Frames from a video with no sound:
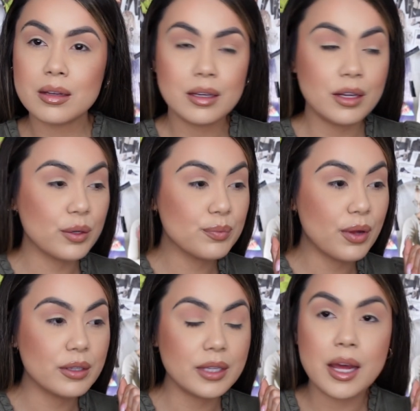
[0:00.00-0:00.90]
You know,
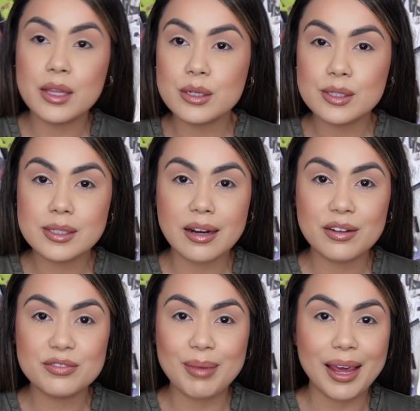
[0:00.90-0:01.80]
on the other side
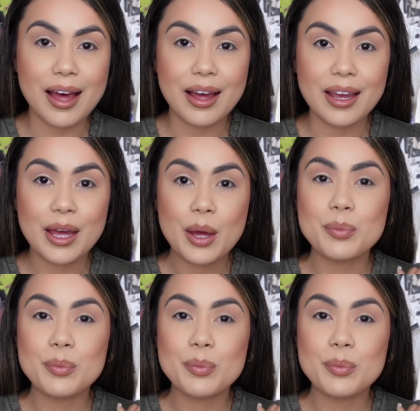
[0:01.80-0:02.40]
of my eye,